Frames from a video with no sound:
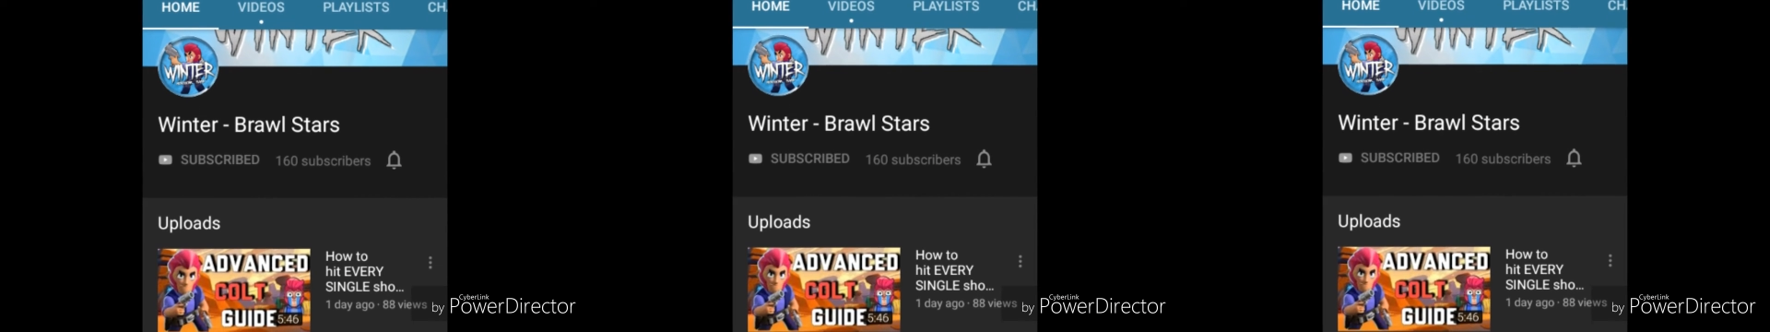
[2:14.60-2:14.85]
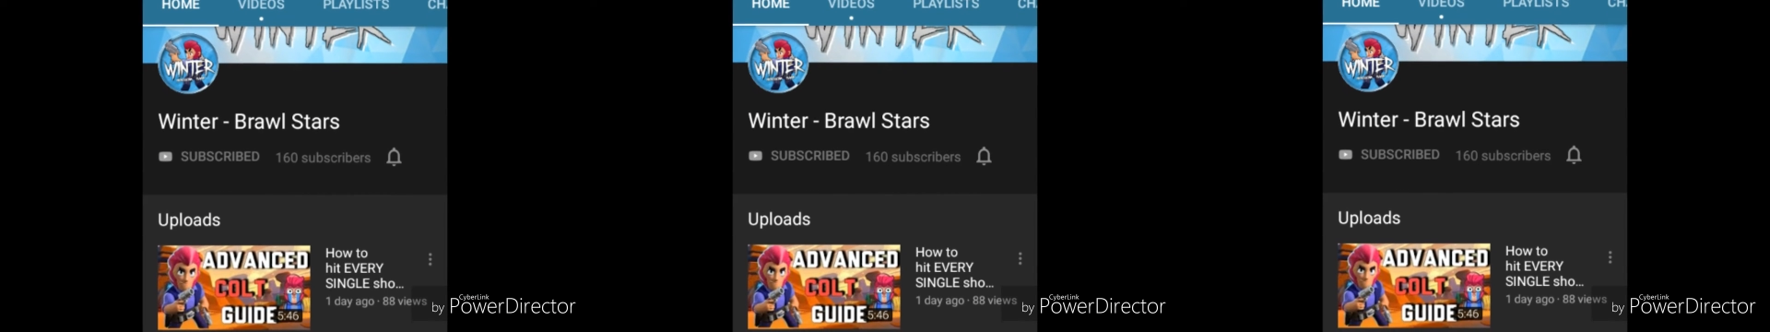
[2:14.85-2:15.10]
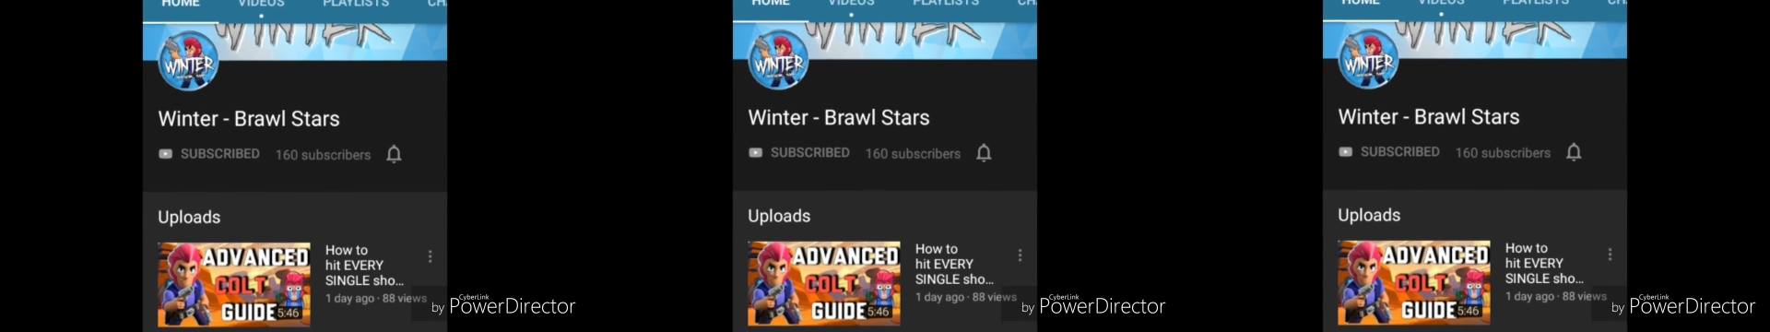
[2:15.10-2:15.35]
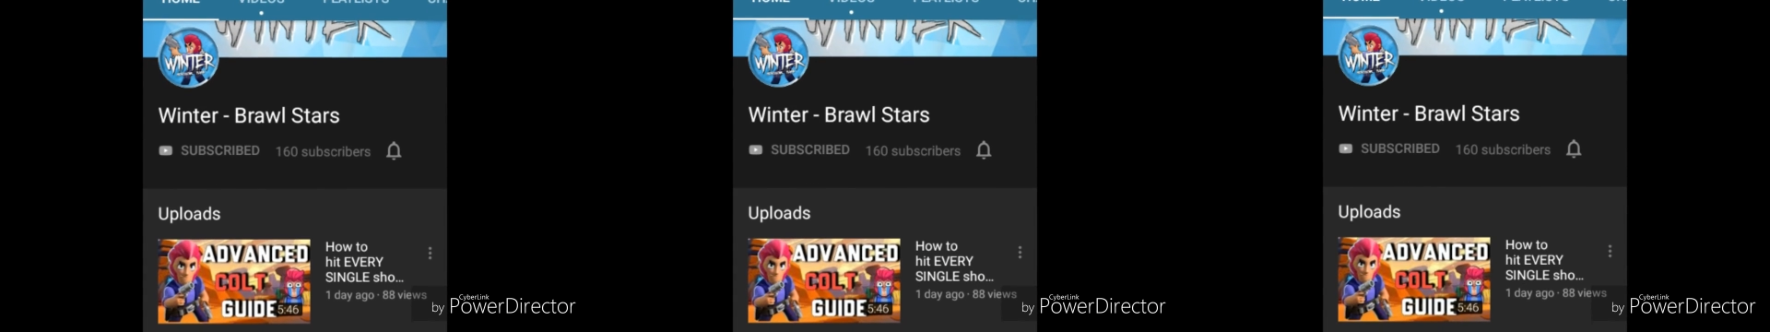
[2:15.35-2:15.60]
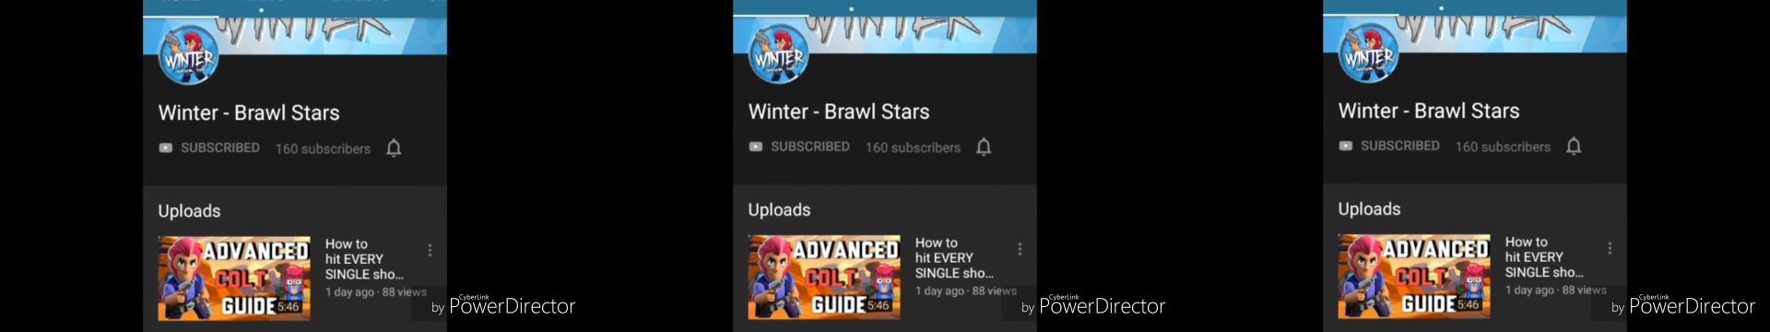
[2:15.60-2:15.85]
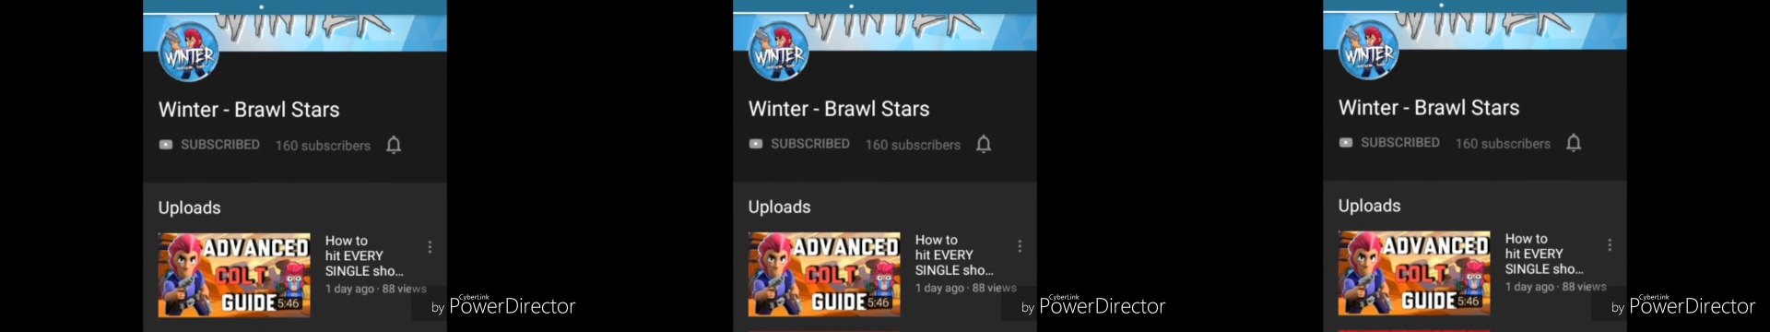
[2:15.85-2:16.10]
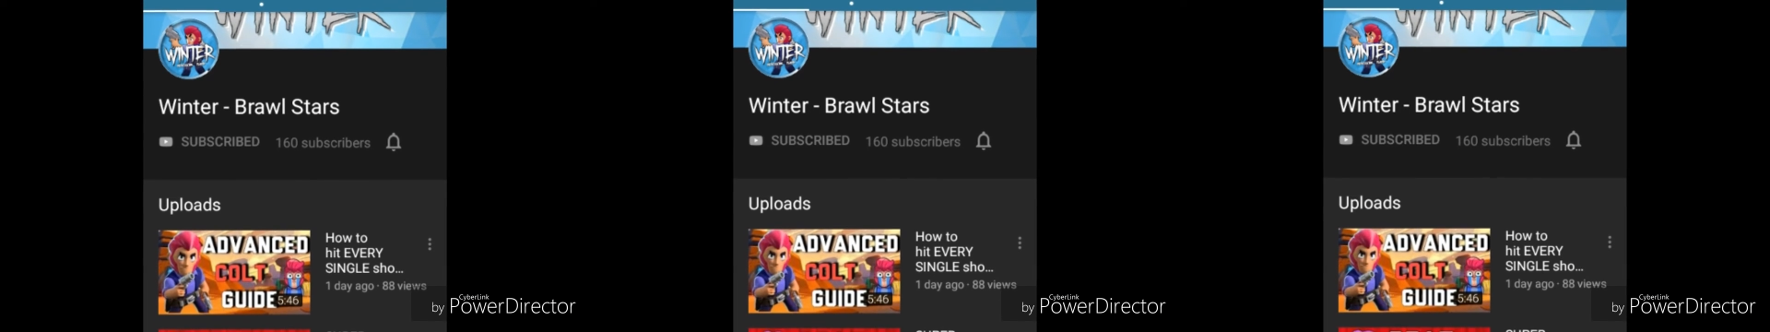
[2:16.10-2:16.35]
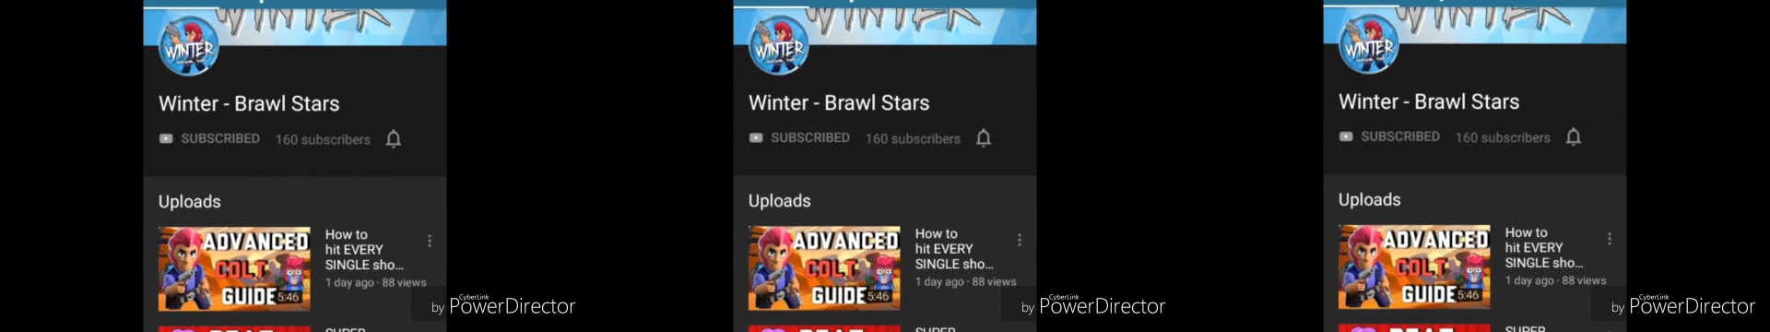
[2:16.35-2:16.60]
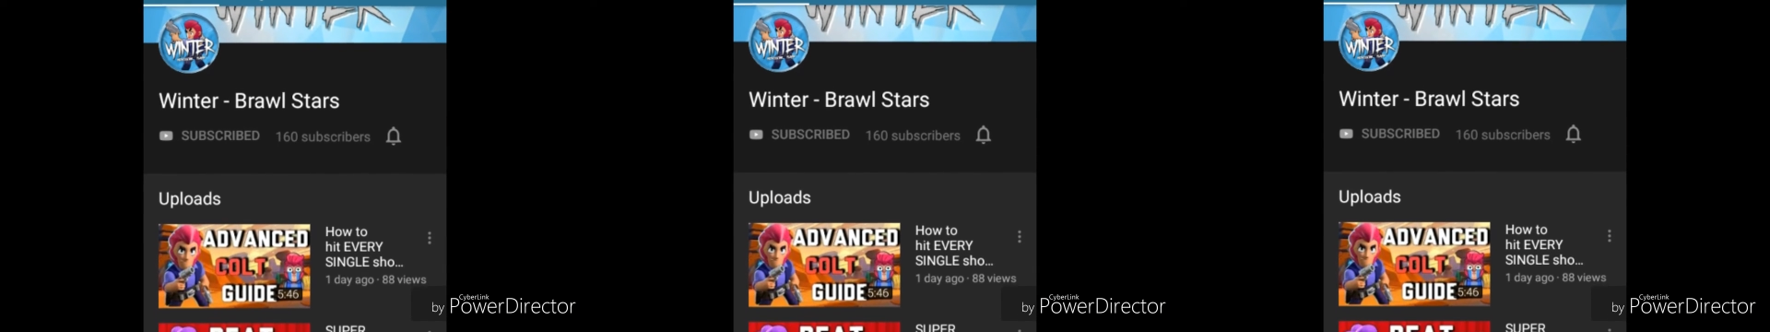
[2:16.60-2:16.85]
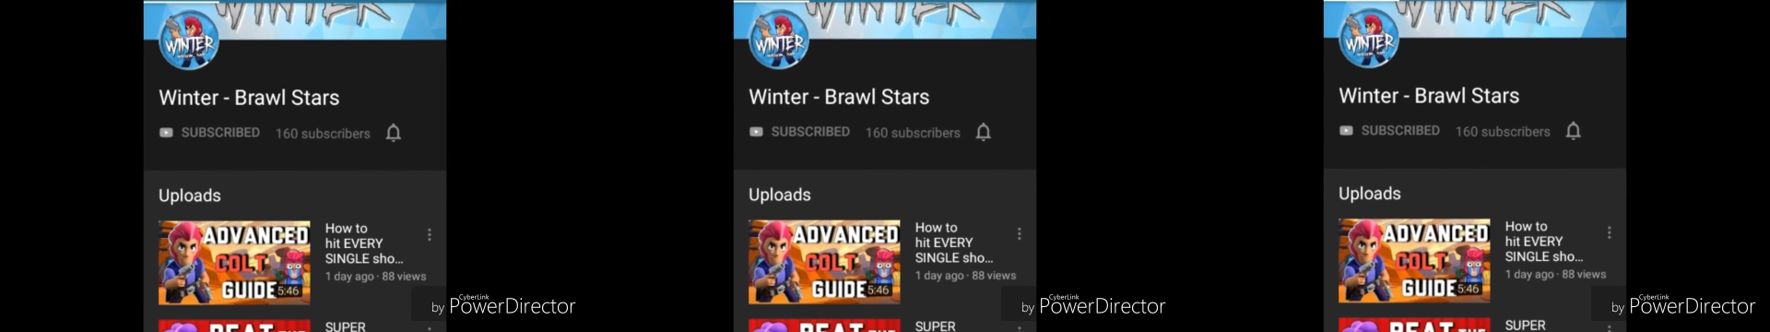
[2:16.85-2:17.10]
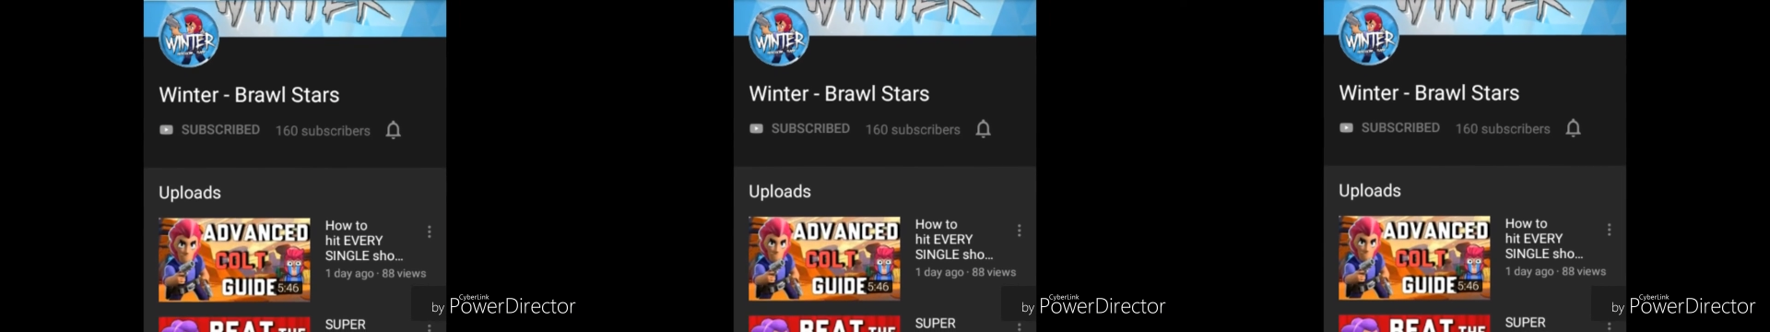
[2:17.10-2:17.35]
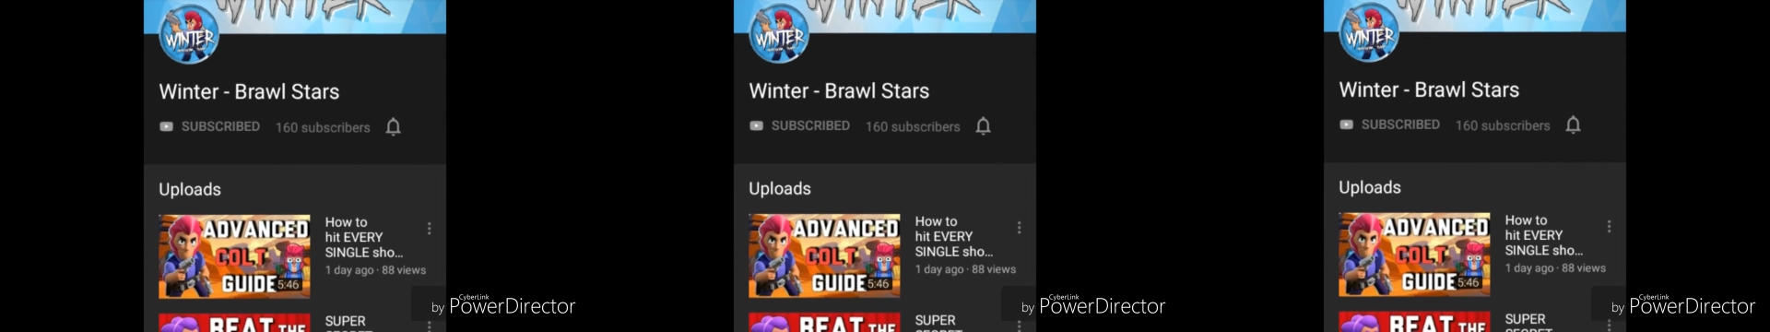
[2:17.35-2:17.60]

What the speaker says: No face is visible, so there are no lips to read.